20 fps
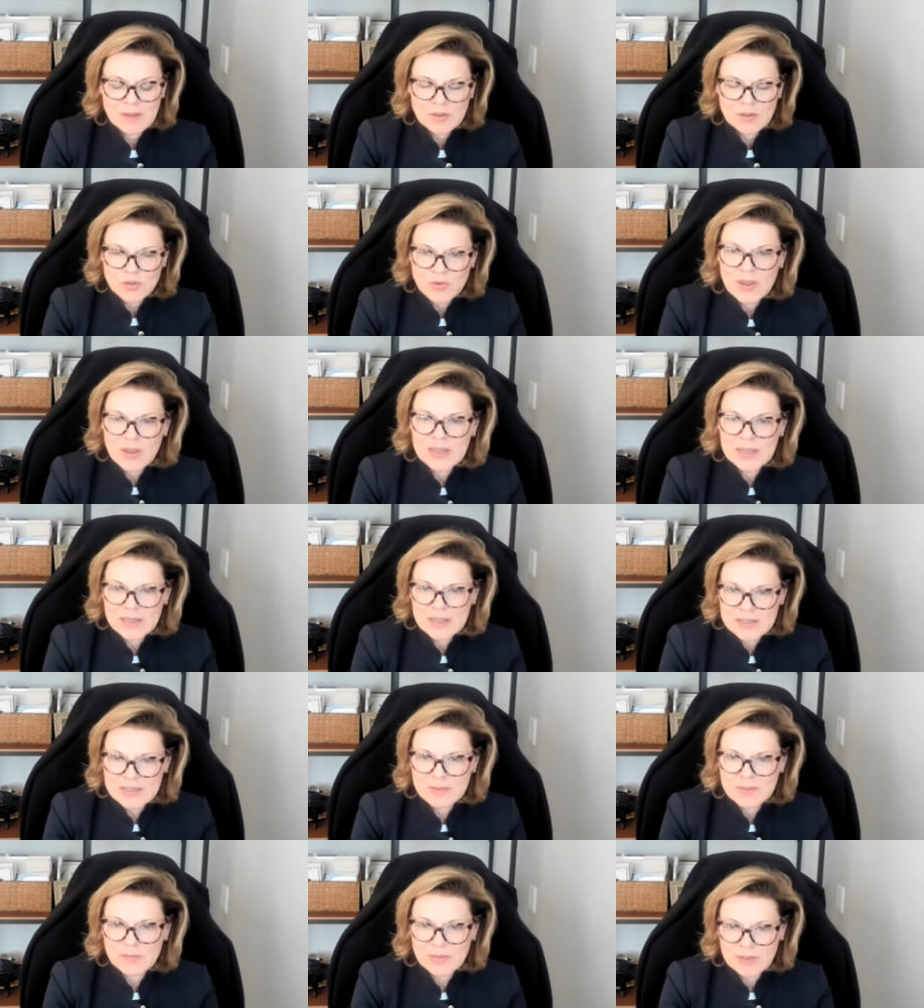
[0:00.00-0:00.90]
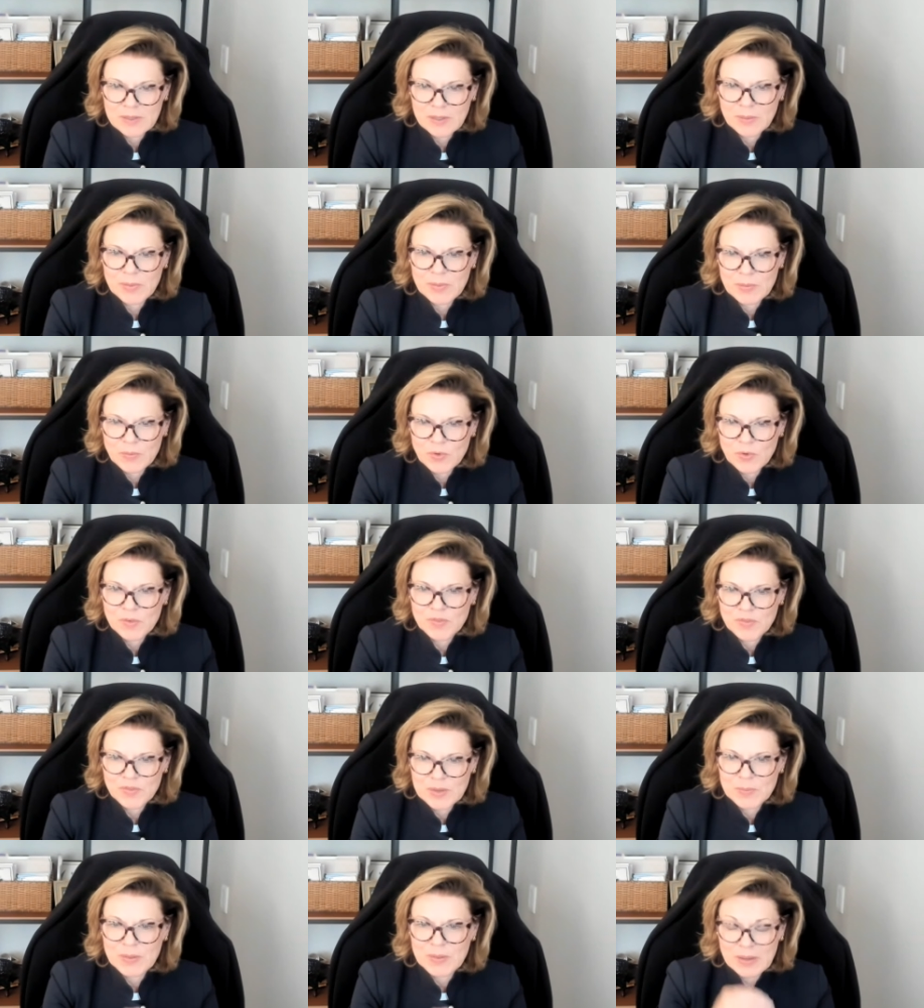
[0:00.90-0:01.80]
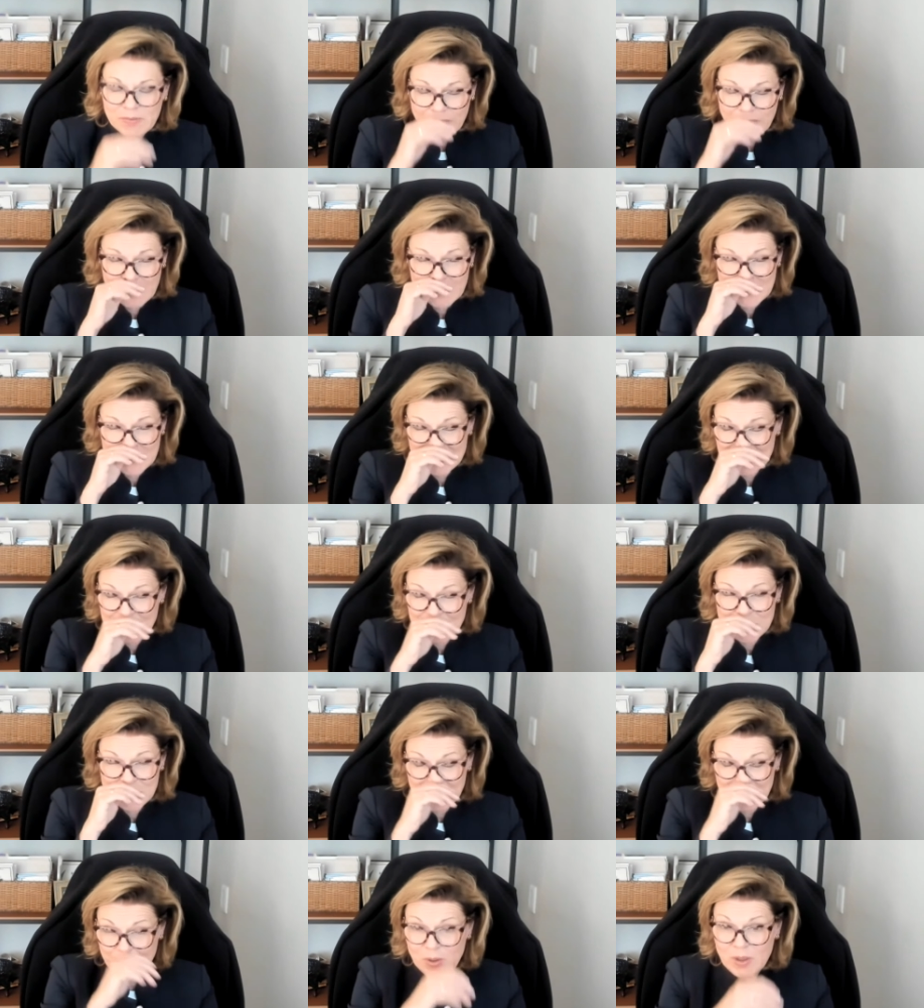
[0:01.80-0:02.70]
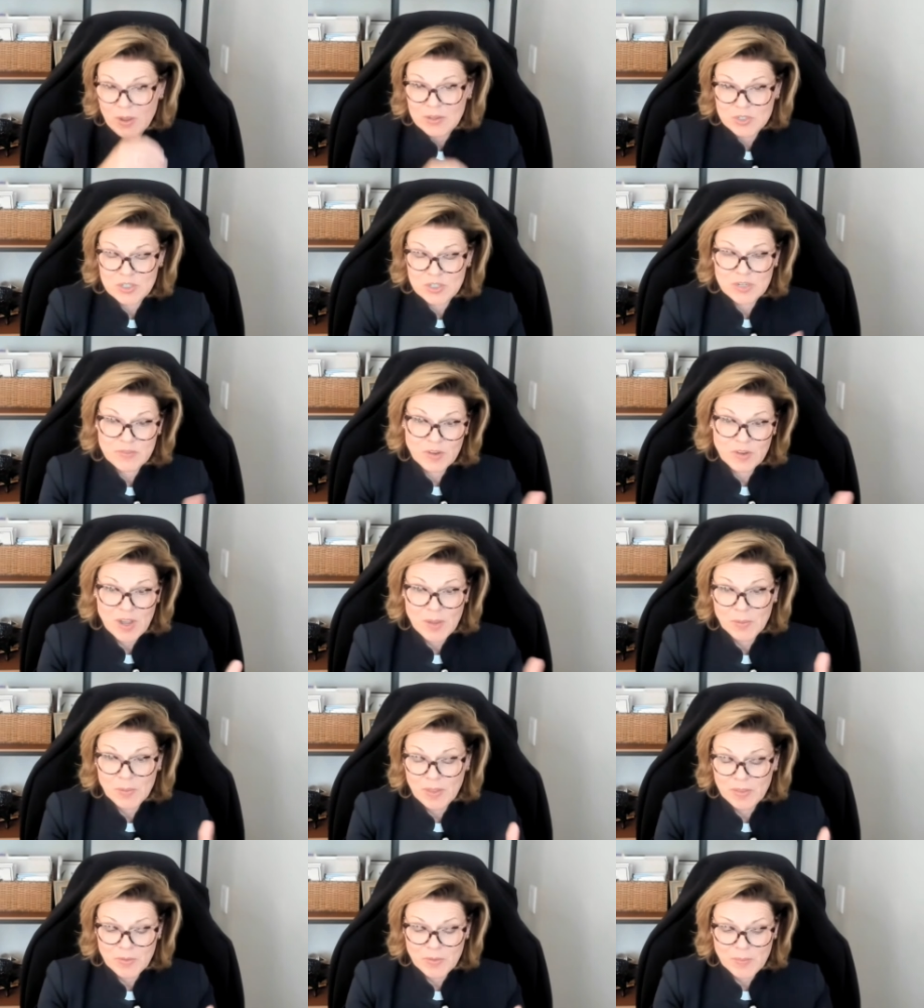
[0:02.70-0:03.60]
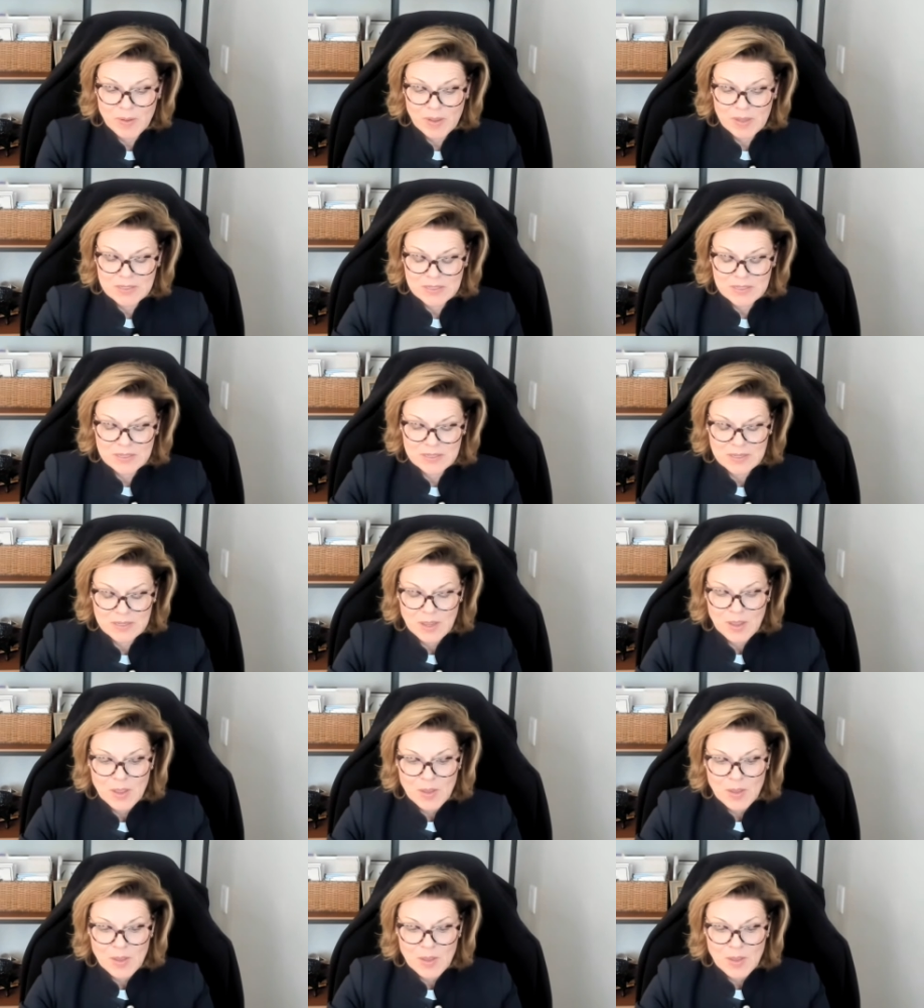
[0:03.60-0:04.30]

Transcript: try and get some a little bit more feedback than just your boss. Did you have a couple other bosses?